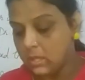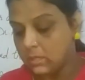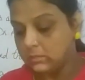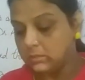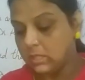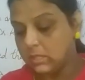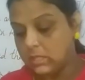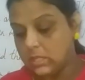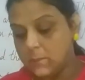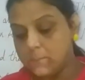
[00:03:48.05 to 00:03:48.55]

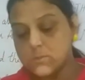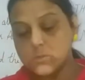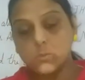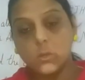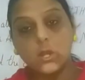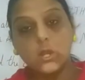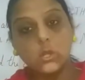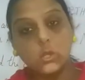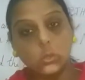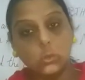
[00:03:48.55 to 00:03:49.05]
The limbs
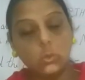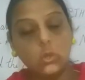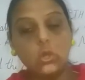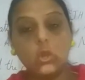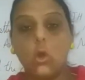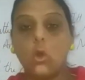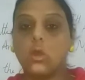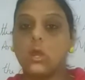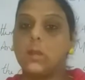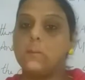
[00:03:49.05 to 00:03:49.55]
were no
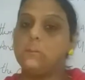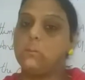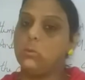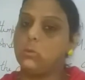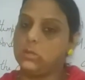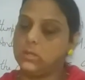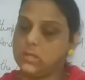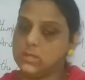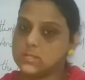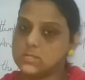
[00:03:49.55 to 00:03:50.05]
longer
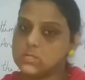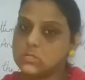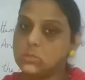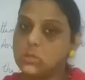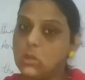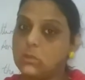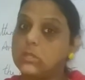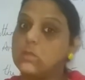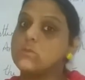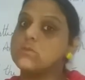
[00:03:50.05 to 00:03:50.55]
boneless. So
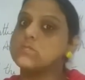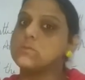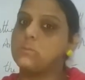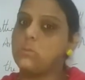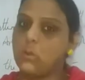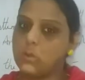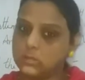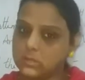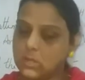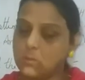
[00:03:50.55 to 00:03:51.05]
now there was a
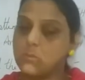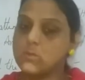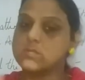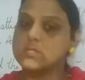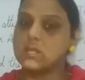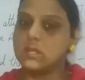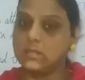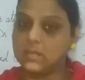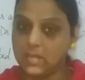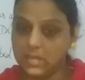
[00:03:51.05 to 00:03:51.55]
bone, there was
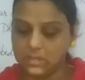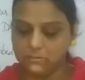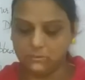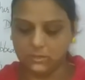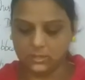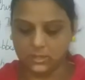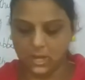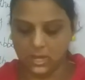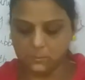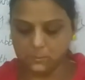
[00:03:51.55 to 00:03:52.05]
a life
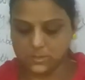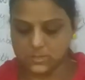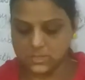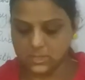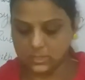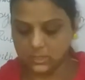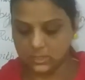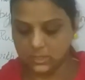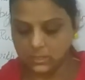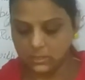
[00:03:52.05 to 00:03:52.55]
in that
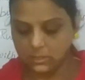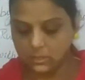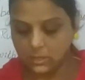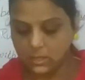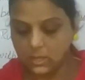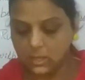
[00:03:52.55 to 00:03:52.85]
basically.